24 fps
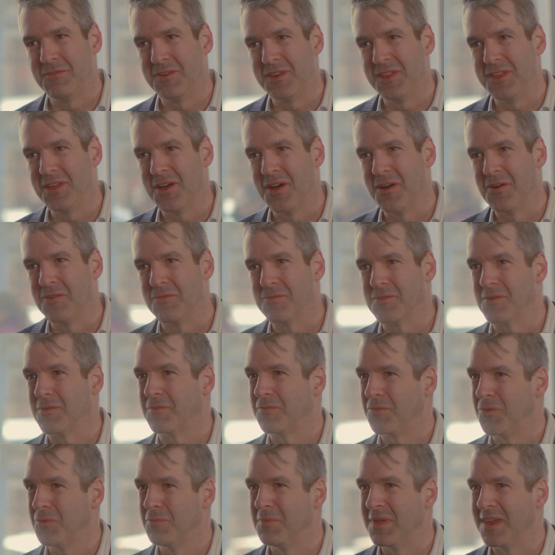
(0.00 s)
video for a
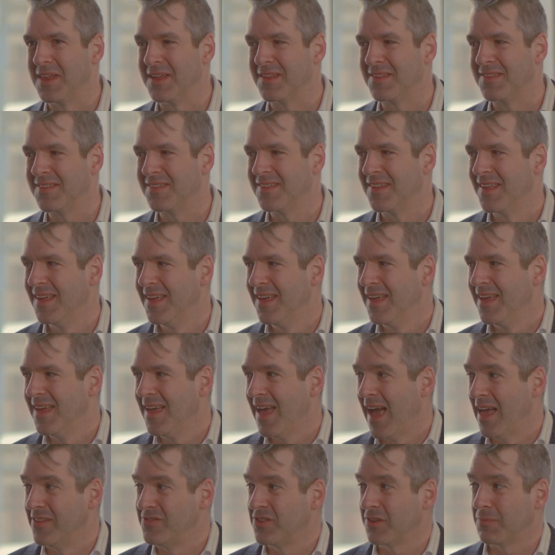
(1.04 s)
few minutes
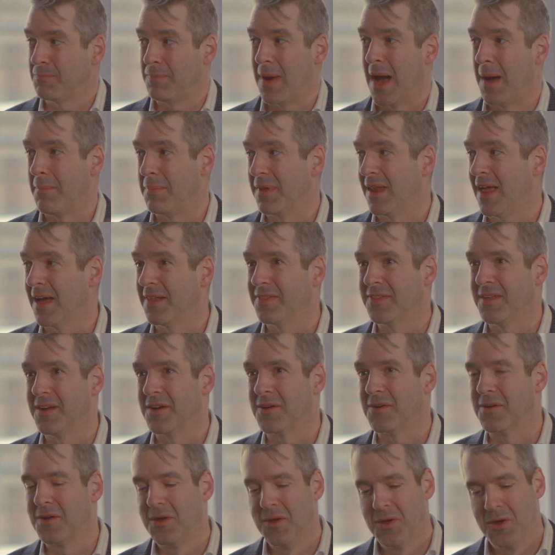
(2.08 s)
and just pop it out
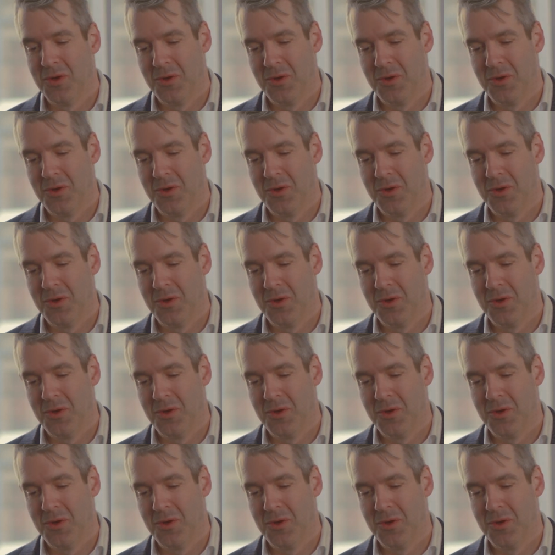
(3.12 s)
there.